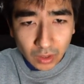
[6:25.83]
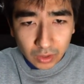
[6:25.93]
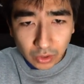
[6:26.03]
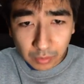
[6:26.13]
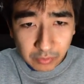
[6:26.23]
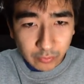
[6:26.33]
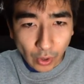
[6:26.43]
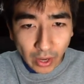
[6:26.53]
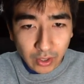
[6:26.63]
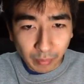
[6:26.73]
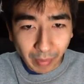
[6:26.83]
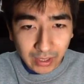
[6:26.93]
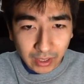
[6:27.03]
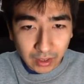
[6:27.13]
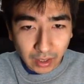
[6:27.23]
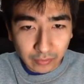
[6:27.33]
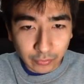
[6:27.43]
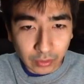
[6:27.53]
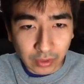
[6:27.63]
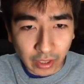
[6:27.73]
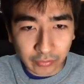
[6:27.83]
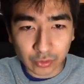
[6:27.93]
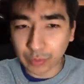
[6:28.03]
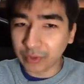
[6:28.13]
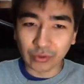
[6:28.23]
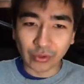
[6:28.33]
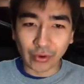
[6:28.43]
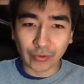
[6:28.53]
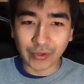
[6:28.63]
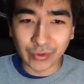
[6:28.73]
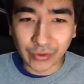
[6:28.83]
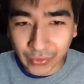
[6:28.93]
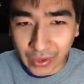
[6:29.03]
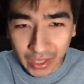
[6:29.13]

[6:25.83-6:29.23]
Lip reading: Tommy Vu, hey, yo, back at again for the live stream. Yo, you already know.